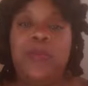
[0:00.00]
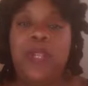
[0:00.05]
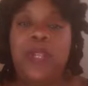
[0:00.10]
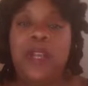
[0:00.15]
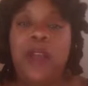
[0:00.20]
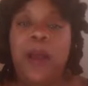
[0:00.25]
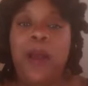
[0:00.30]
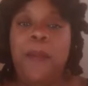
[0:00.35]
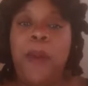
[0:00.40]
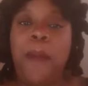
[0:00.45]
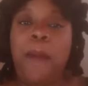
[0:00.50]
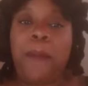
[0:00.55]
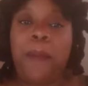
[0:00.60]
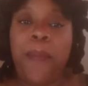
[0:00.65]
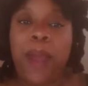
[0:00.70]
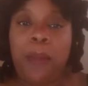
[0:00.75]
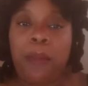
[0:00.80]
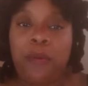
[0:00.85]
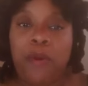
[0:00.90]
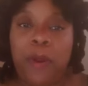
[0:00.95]
become
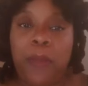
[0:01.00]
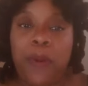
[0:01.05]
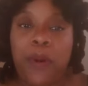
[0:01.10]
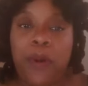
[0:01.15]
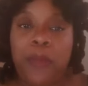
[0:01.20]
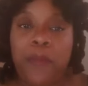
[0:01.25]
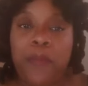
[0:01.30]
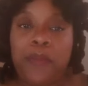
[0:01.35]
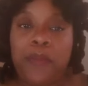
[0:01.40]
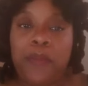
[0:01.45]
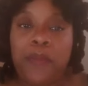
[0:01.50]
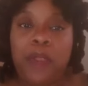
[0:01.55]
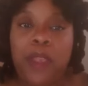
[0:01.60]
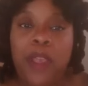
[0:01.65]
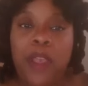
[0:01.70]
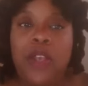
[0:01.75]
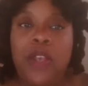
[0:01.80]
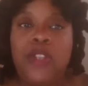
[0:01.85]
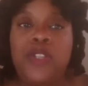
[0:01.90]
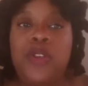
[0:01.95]
memorable.
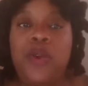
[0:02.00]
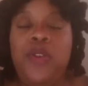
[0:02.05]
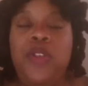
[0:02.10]
So